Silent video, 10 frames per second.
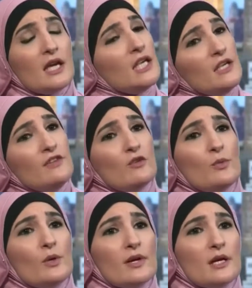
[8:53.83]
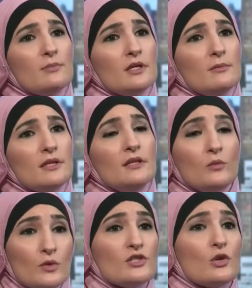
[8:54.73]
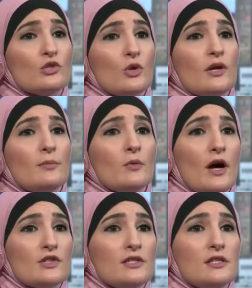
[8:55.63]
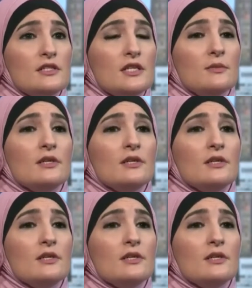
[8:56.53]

Even if we don't get a permit, we're still showing up in Washington, D.C.